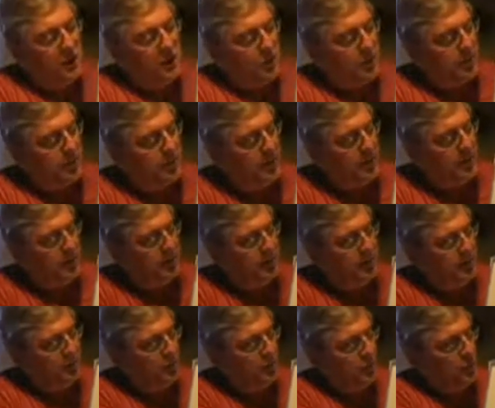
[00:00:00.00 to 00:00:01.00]
So we're
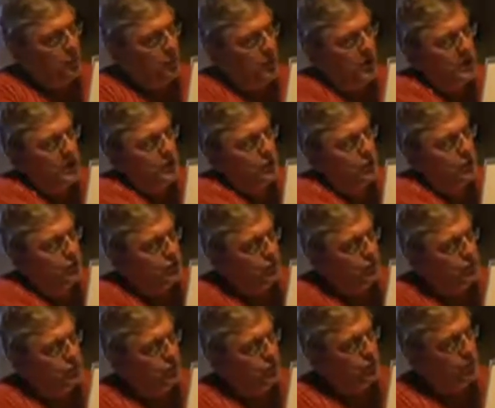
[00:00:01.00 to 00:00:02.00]
pumping from 1 to
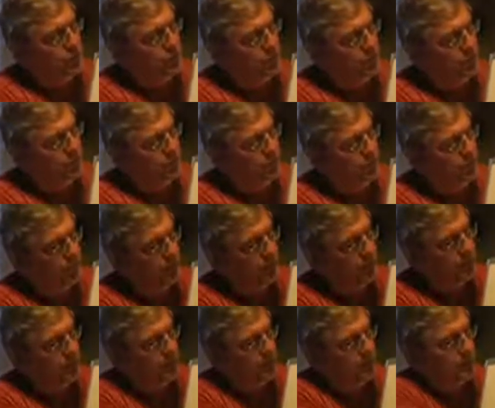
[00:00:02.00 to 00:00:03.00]
2.
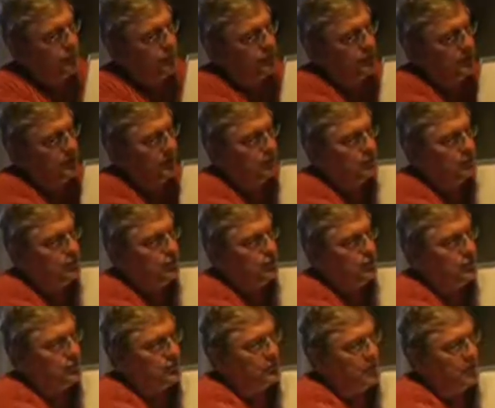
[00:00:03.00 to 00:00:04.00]
Usually the
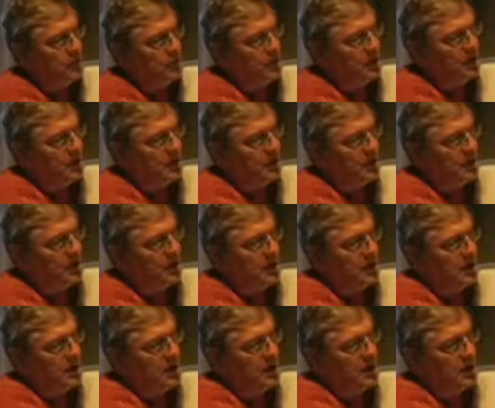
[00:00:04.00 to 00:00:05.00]
2 is going to be
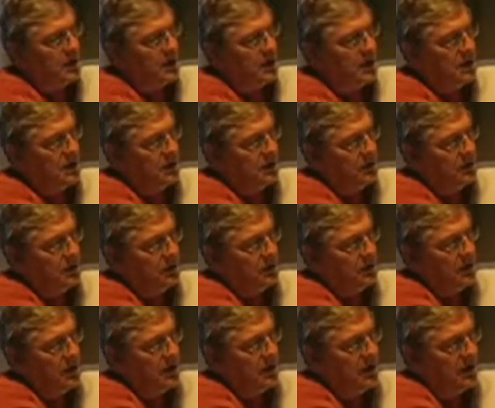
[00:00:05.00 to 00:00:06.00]
a little bit